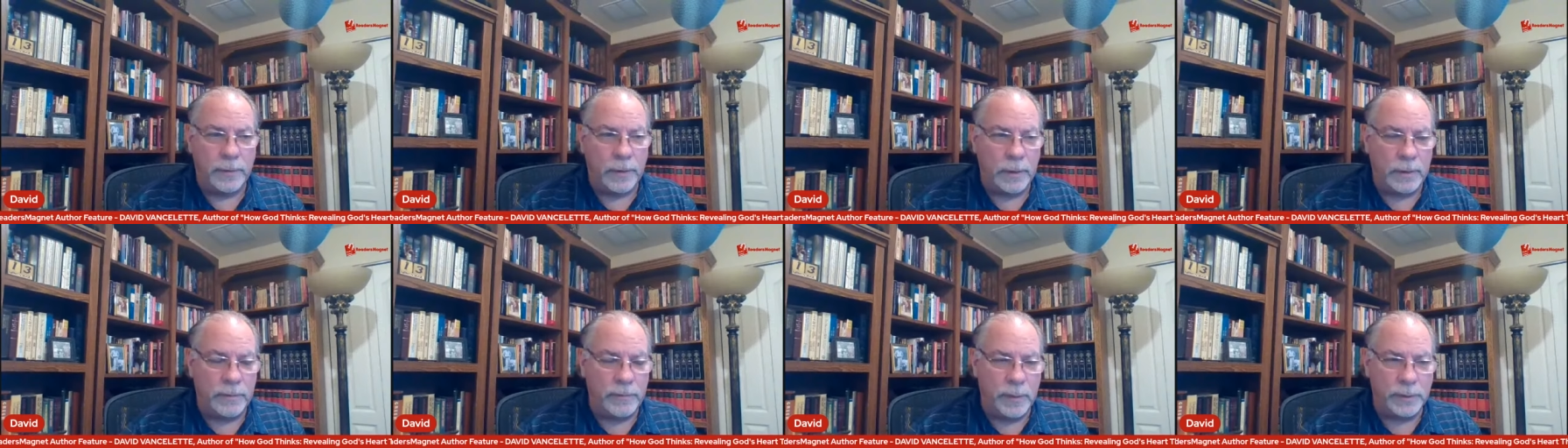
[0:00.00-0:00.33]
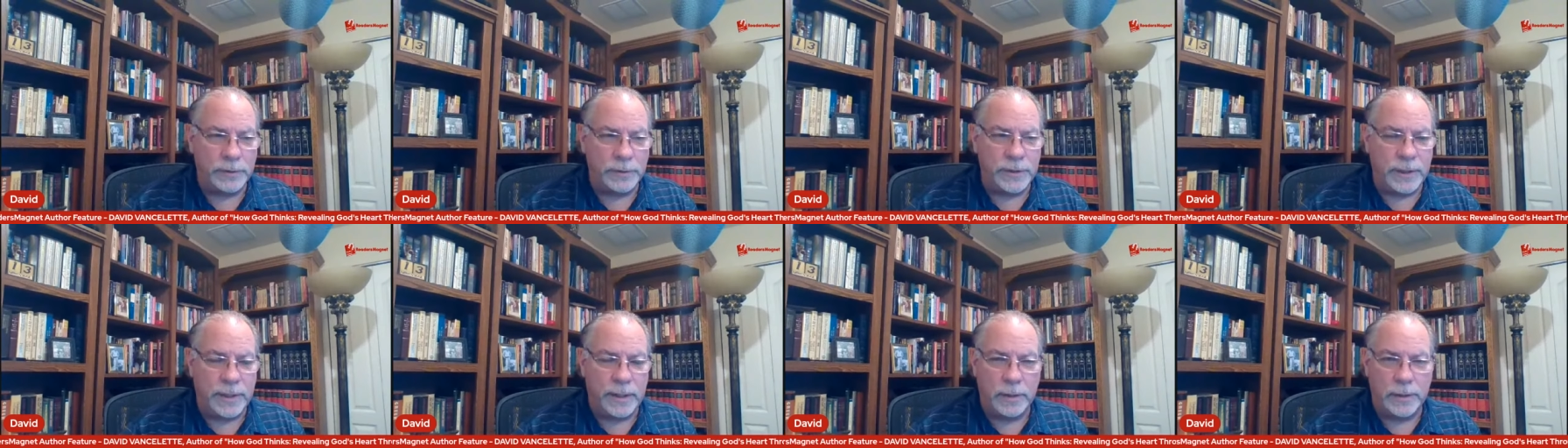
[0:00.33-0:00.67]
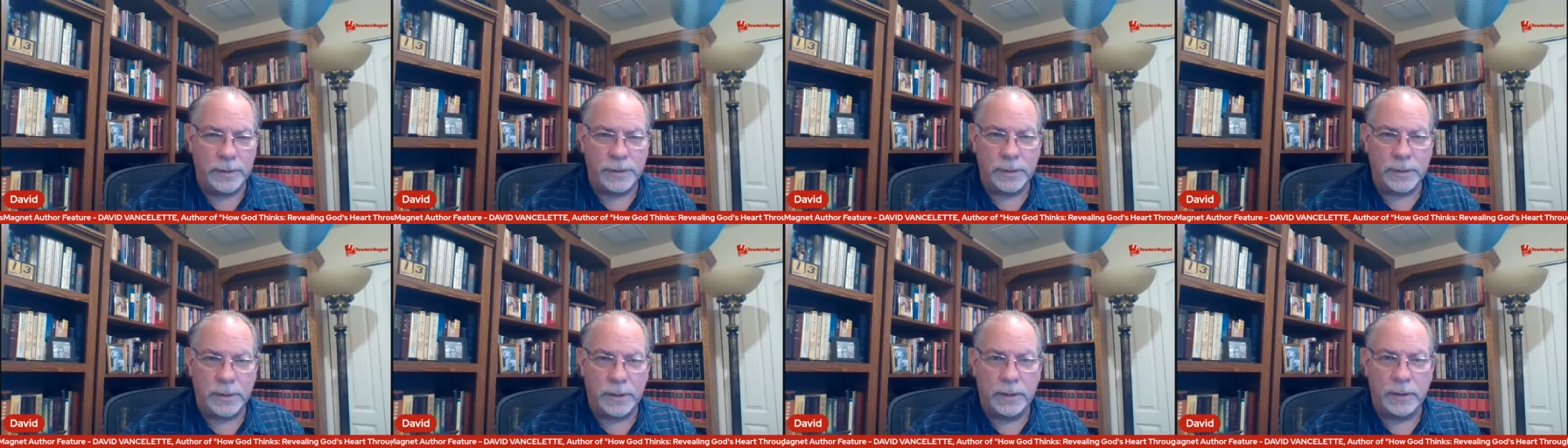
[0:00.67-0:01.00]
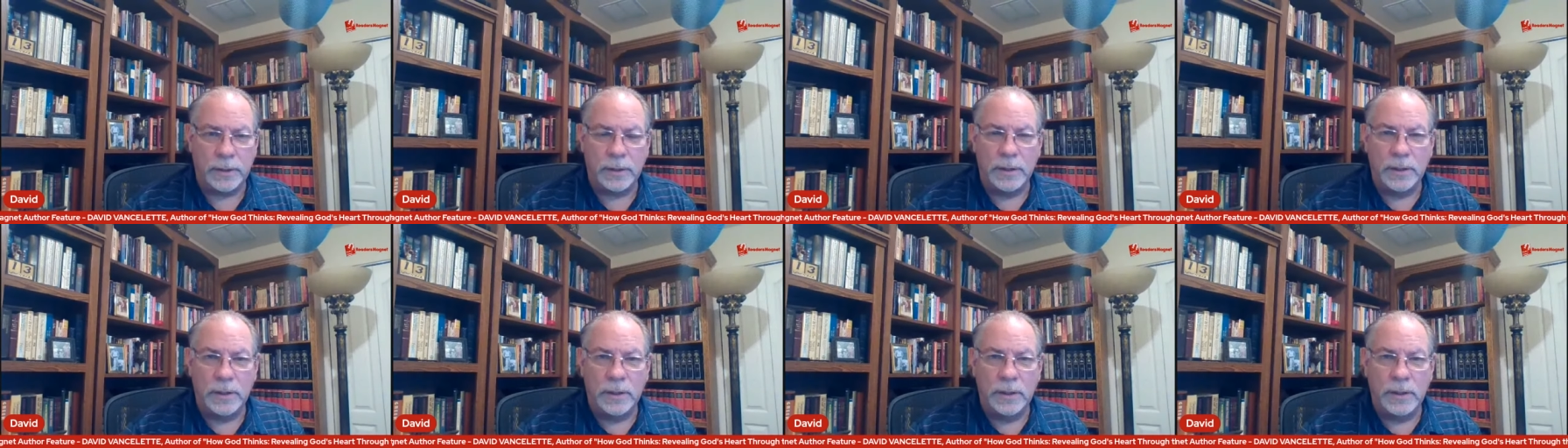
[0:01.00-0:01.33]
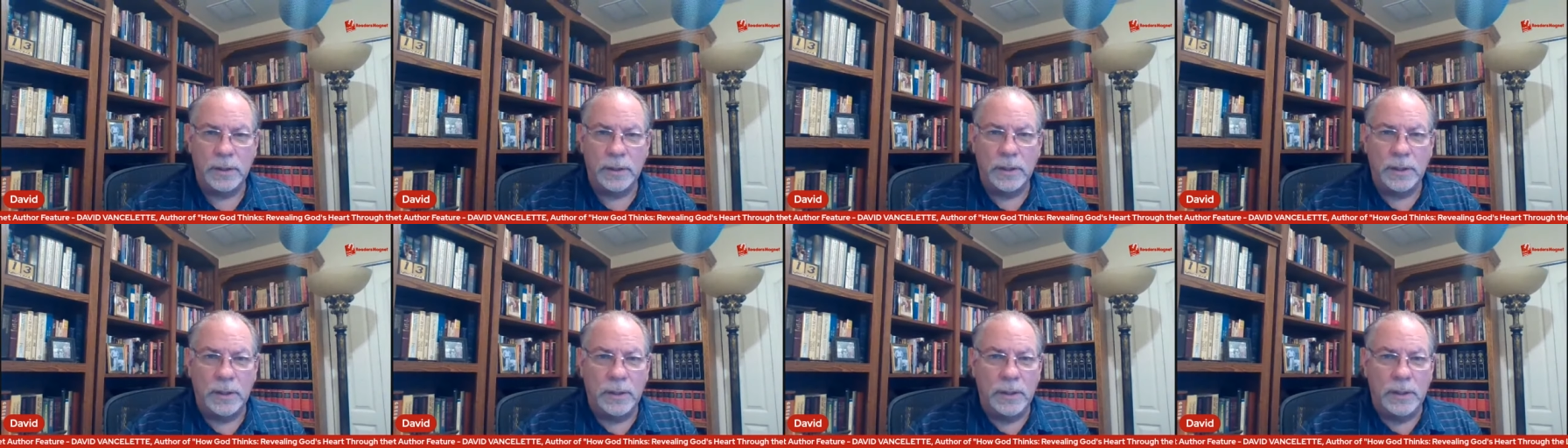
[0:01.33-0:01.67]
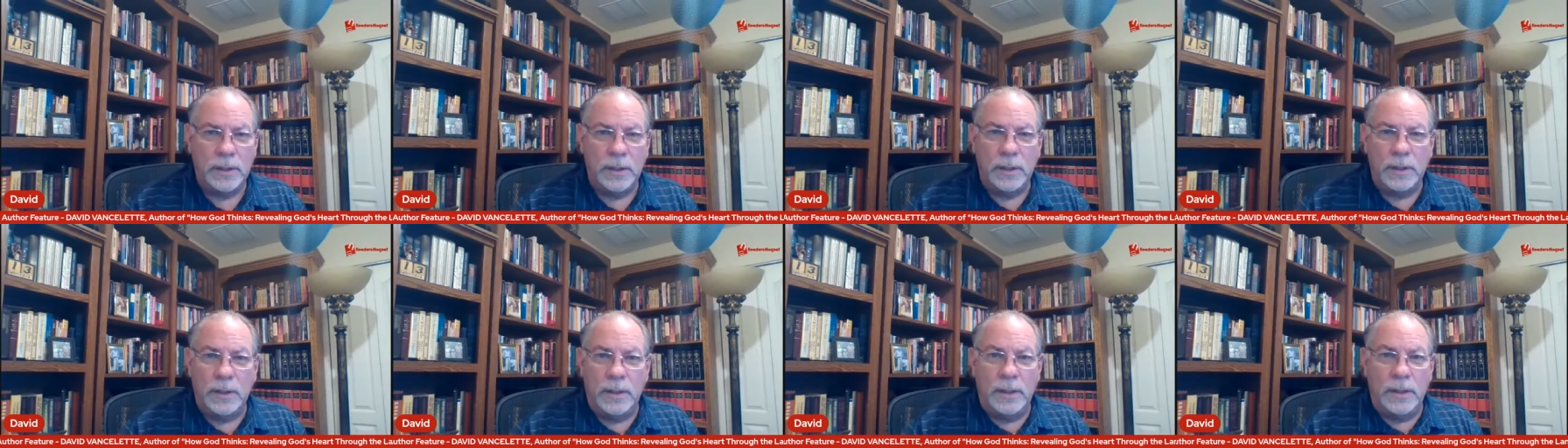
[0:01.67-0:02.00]
I don't even know what channel it's on.
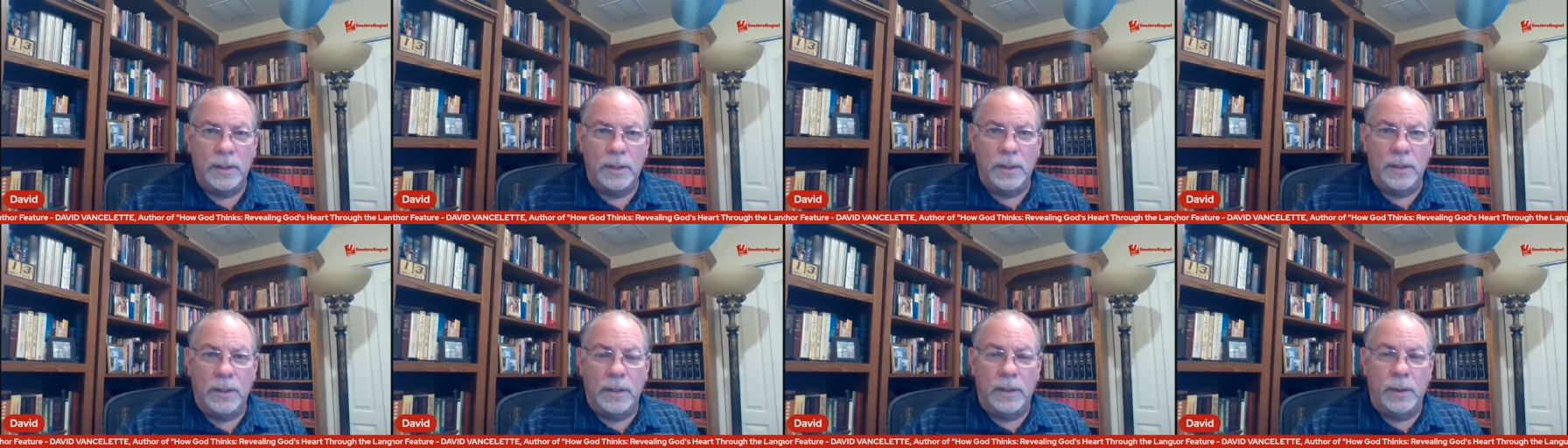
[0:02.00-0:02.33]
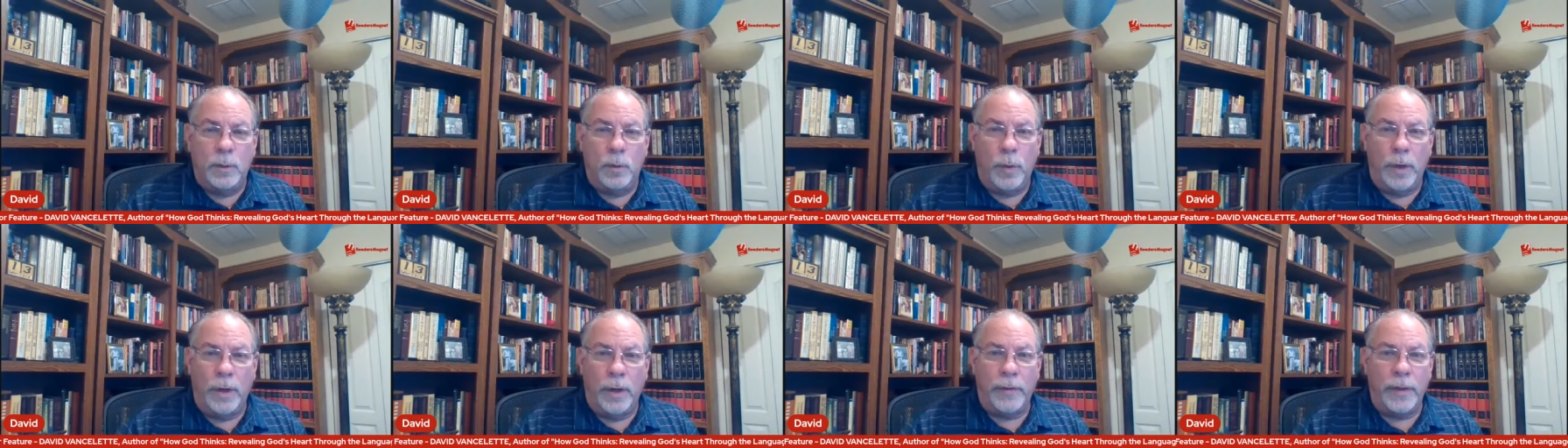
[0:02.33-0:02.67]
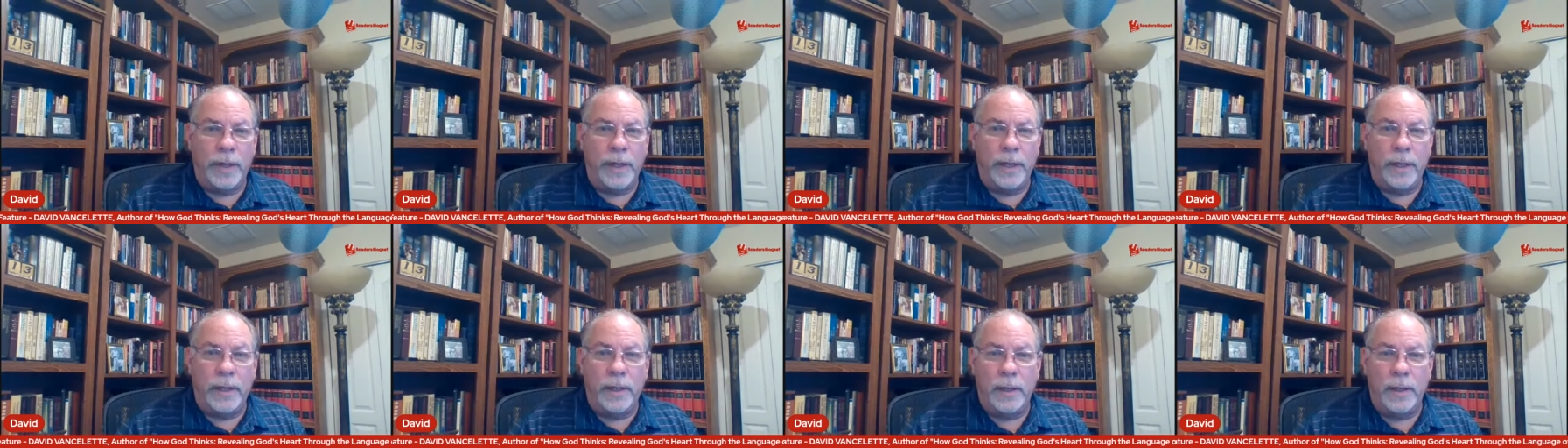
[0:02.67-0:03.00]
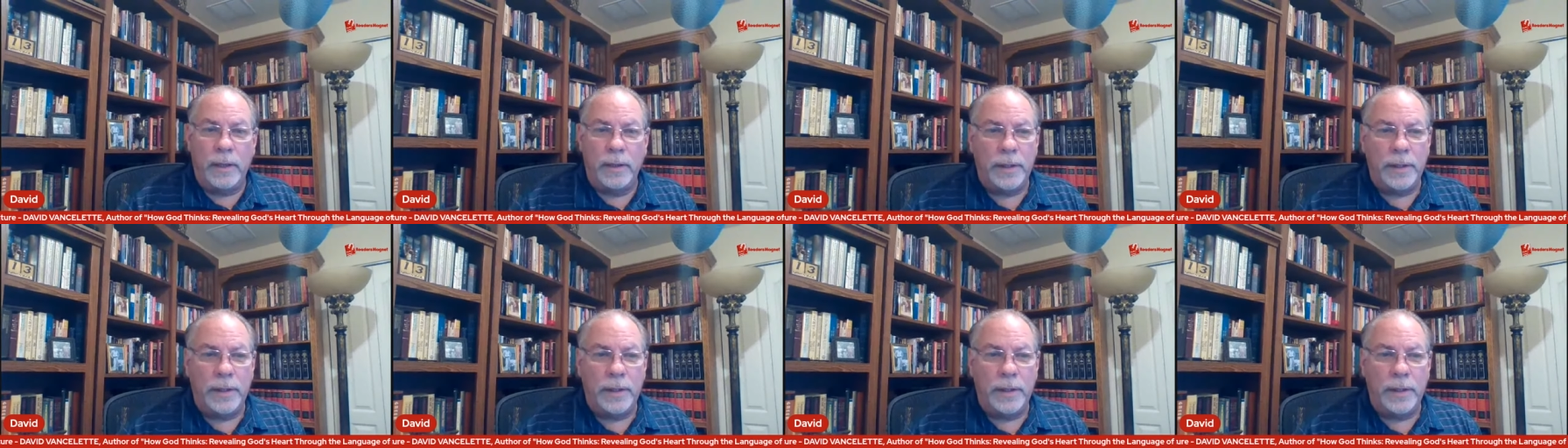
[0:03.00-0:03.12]
Where they